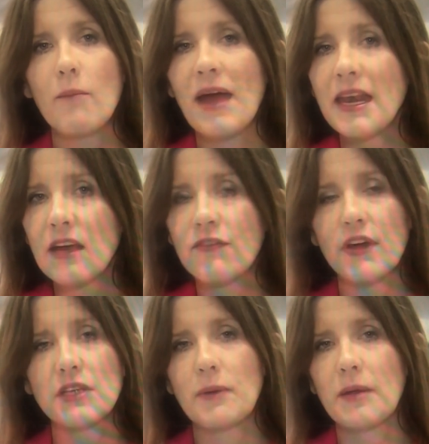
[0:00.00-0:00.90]
many of
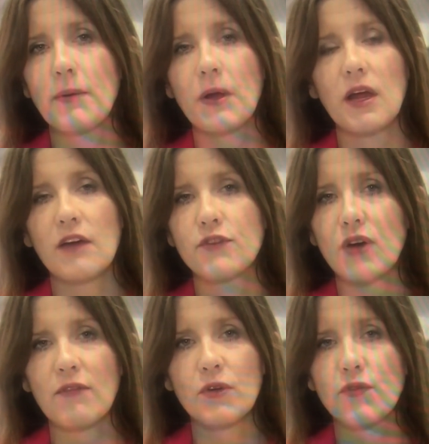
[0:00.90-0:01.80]
those people have
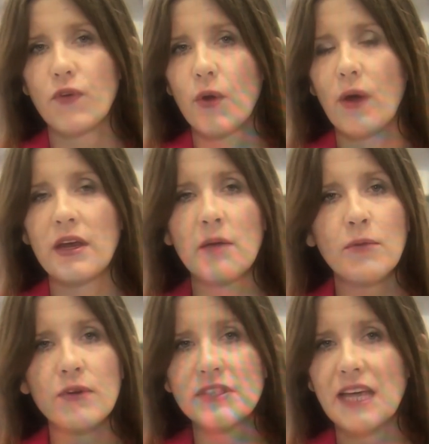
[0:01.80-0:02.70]
travelled through a
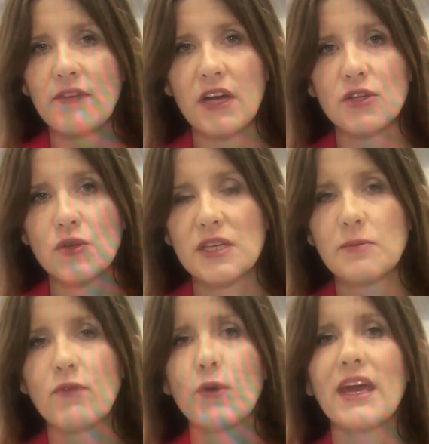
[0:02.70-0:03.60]
number of safe countries
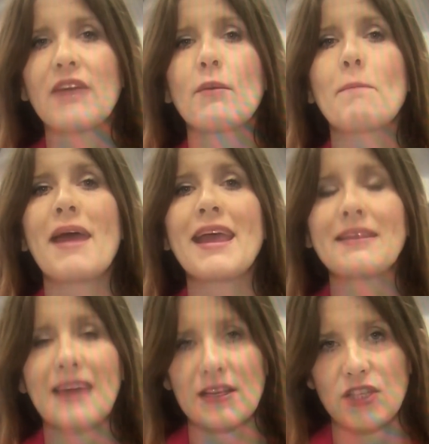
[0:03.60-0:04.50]
before they even
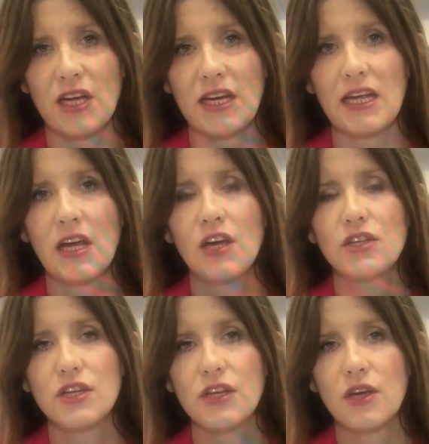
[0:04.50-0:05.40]
make that journey
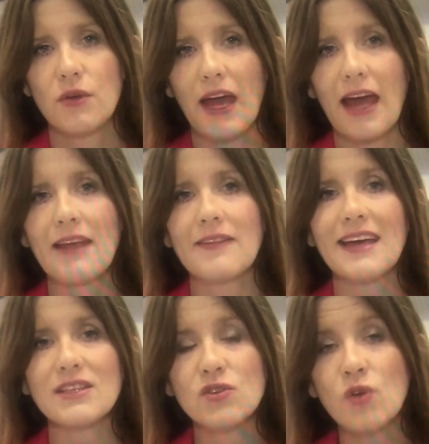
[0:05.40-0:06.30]
to the UK.
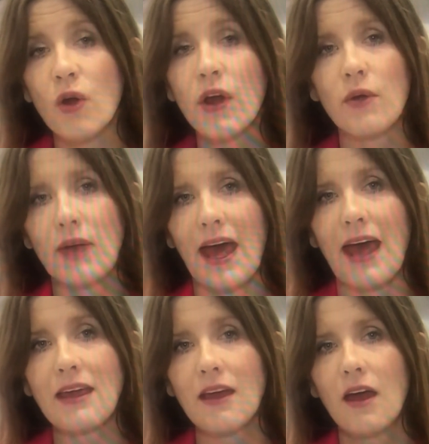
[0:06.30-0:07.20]
That's not
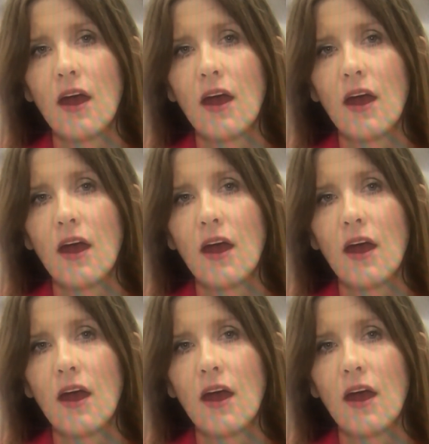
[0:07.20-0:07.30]
okay.